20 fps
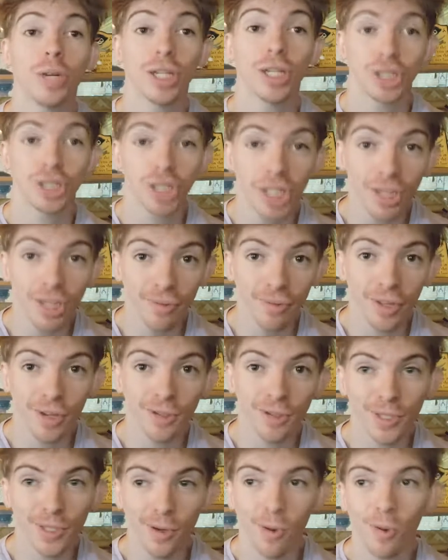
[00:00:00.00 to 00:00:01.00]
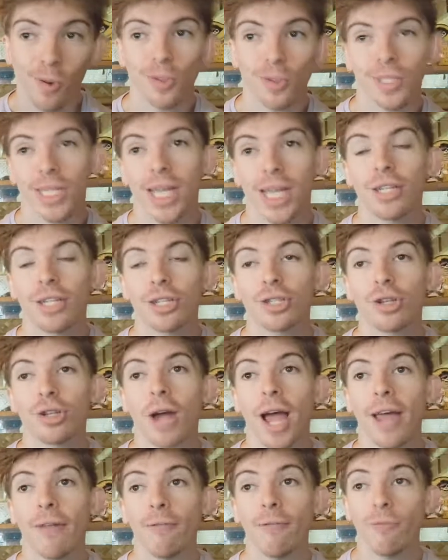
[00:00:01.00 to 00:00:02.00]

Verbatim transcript: achieve those goals and to try and